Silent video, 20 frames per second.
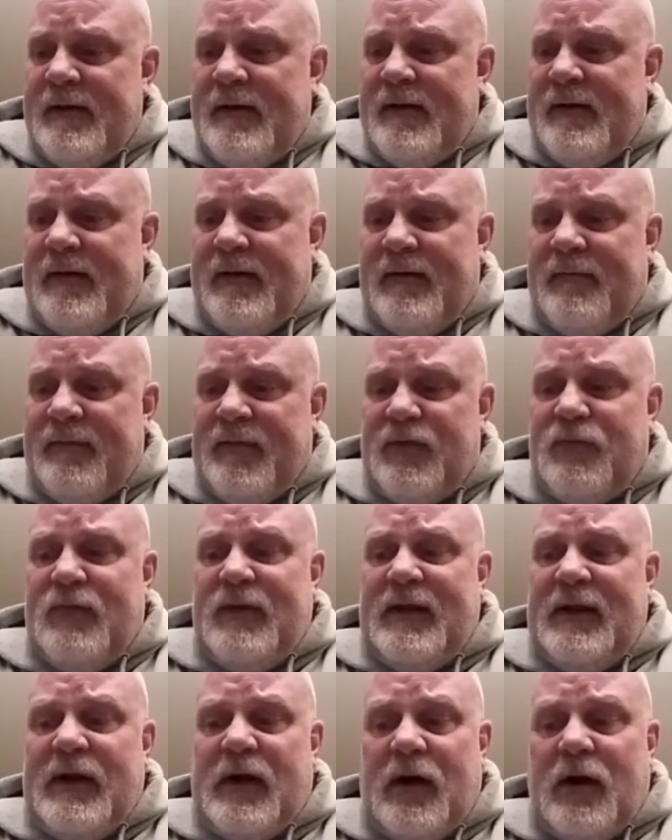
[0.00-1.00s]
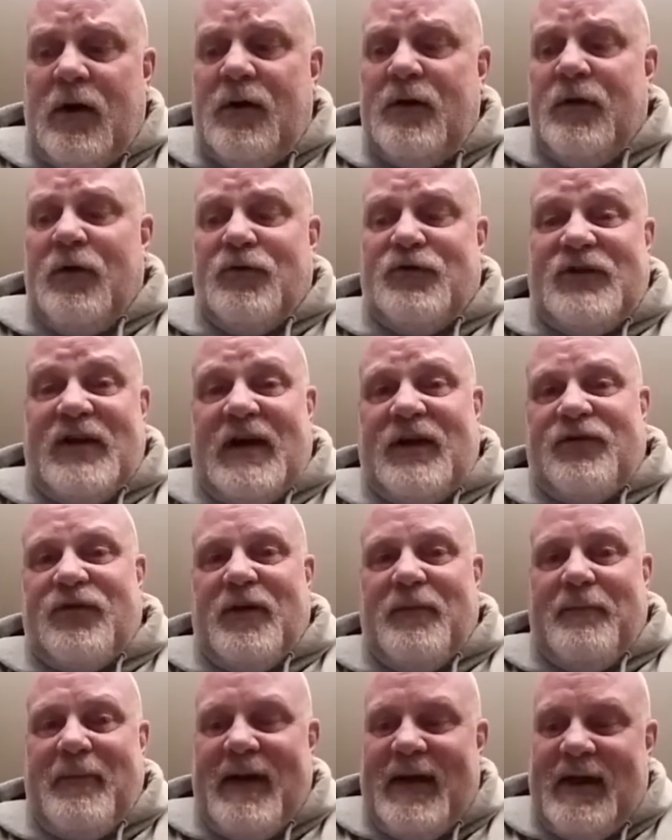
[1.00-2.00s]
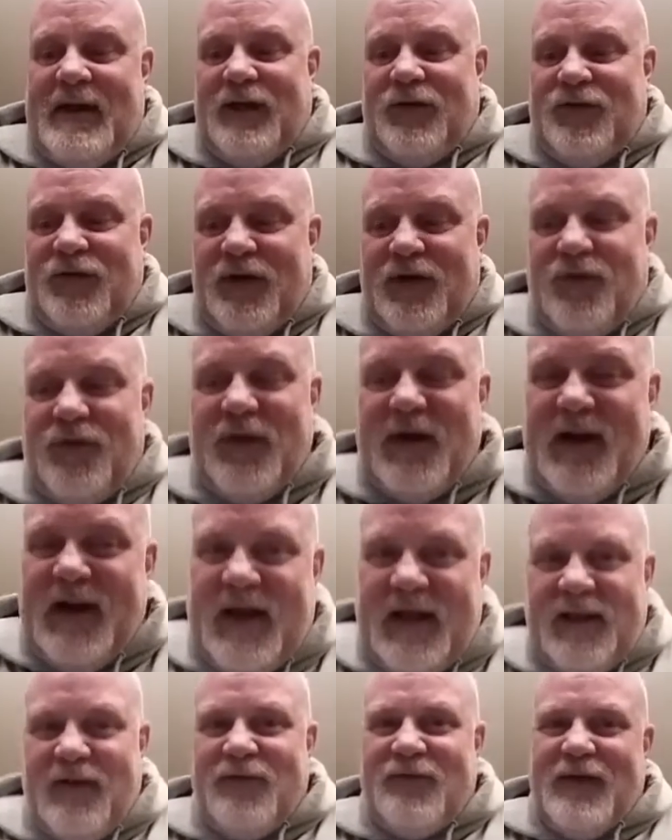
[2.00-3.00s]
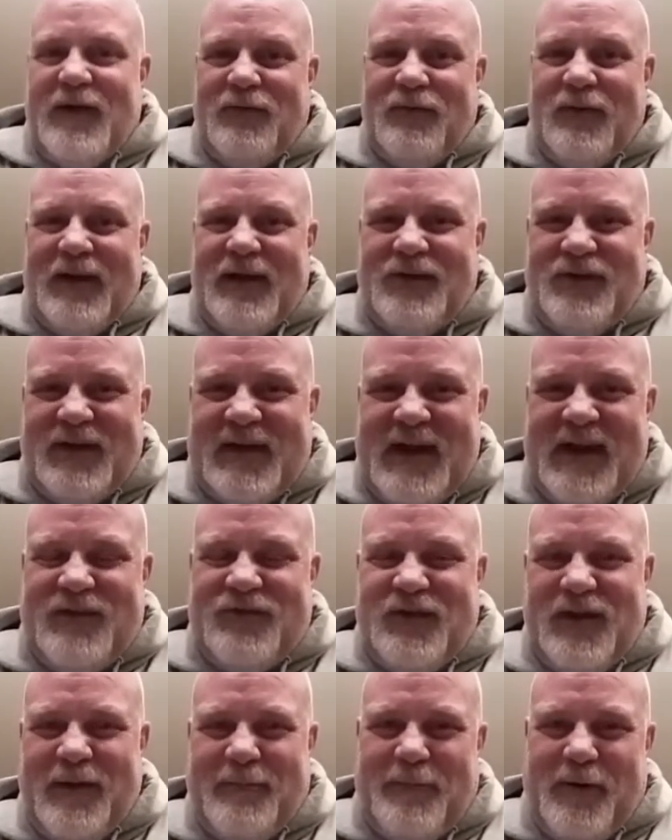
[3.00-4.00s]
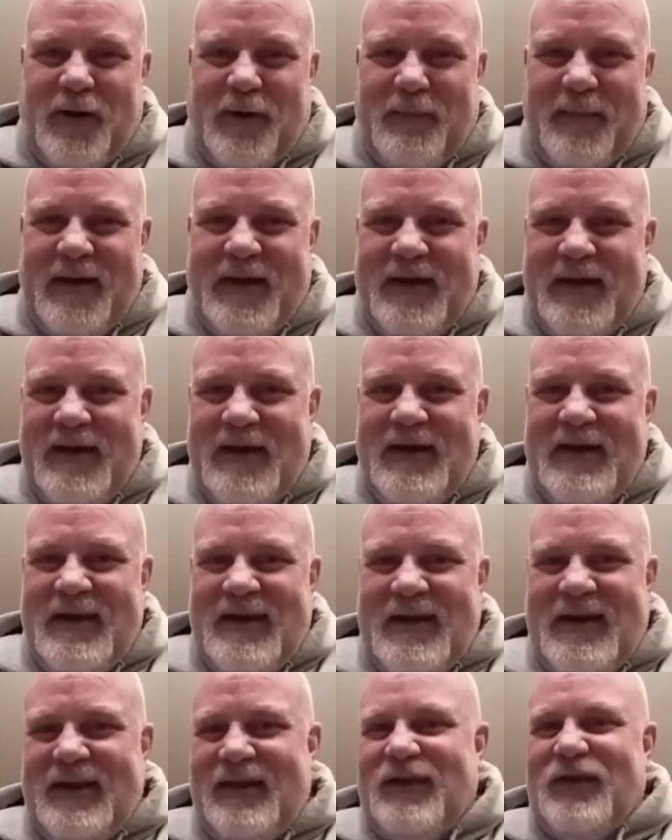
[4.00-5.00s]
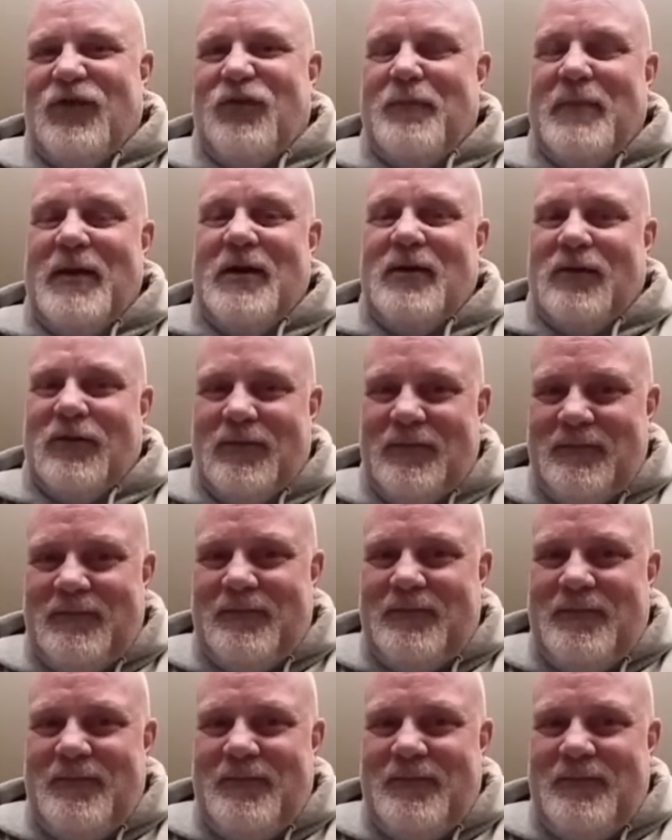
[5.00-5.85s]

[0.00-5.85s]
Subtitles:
There really are no checks and balances on the federal education department in this bill.